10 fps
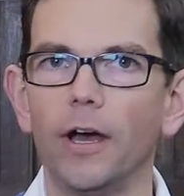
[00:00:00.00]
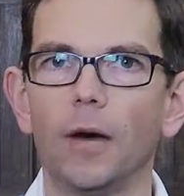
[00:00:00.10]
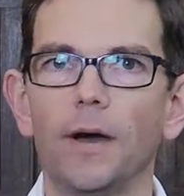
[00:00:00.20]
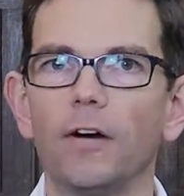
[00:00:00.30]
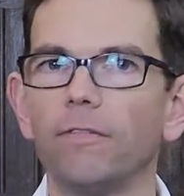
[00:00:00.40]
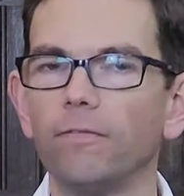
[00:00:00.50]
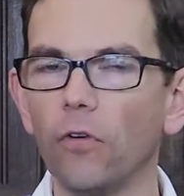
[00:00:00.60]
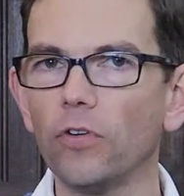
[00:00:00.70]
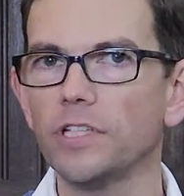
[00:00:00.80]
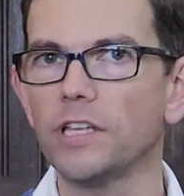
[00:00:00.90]
about
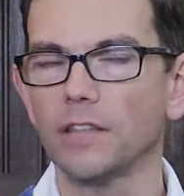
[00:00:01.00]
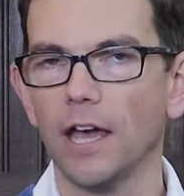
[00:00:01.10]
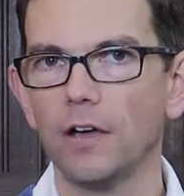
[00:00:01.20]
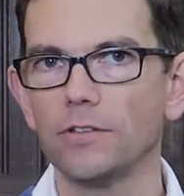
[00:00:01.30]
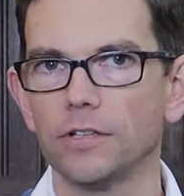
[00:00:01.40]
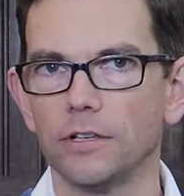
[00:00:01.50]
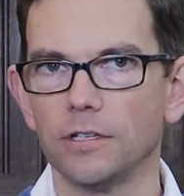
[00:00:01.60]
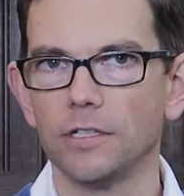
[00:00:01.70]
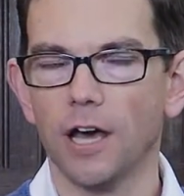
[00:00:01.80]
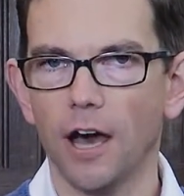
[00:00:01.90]

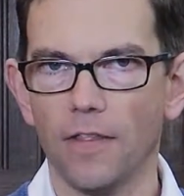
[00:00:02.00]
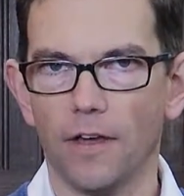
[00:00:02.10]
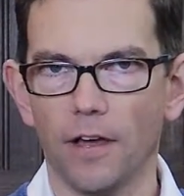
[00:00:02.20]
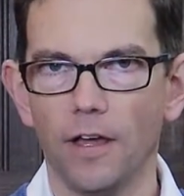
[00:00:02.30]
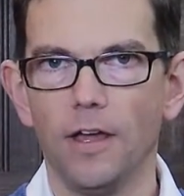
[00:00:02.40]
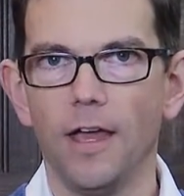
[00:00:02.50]
40,000 other